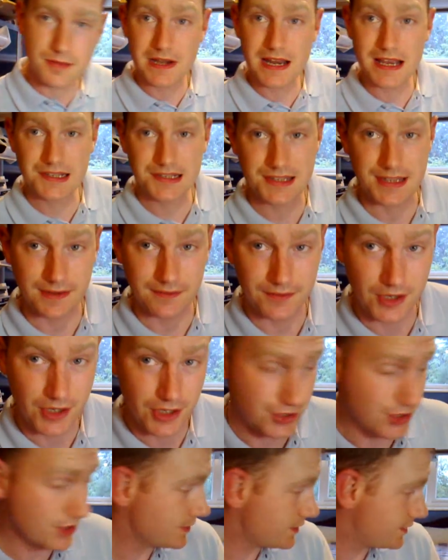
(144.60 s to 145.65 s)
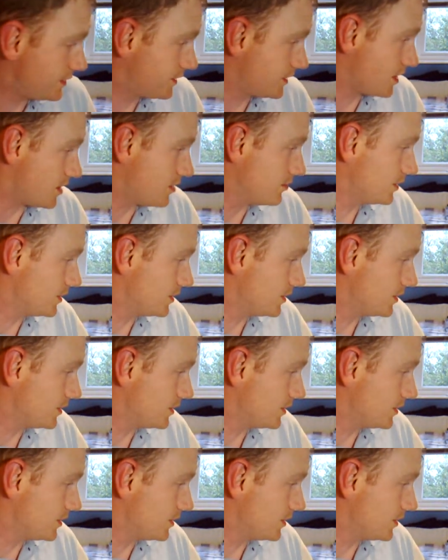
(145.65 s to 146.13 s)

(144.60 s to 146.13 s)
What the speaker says: are the plastic versions.